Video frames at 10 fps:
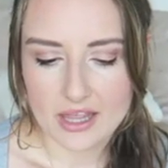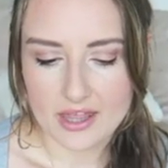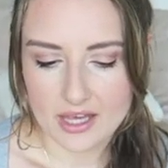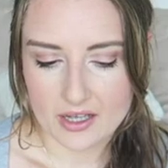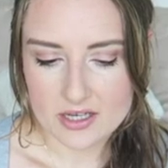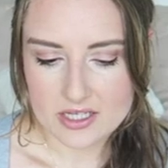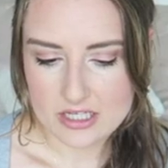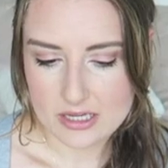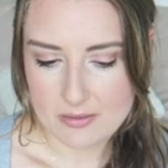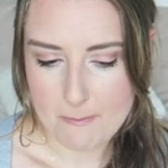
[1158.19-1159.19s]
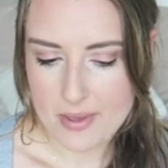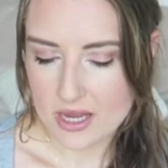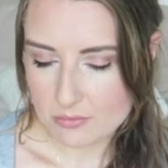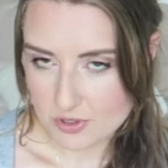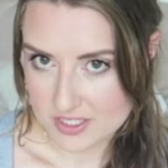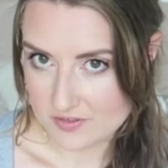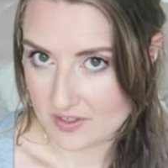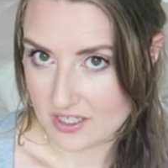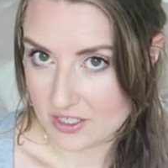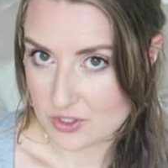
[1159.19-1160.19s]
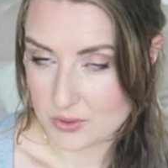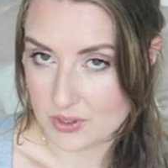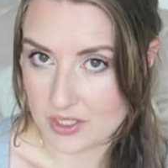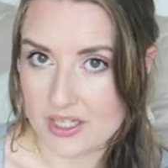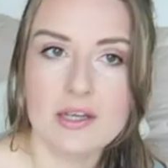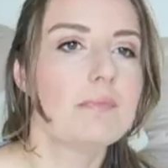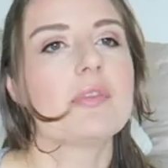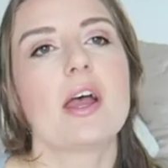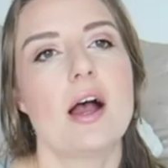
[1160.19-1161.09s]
that is my breastfeeding journey.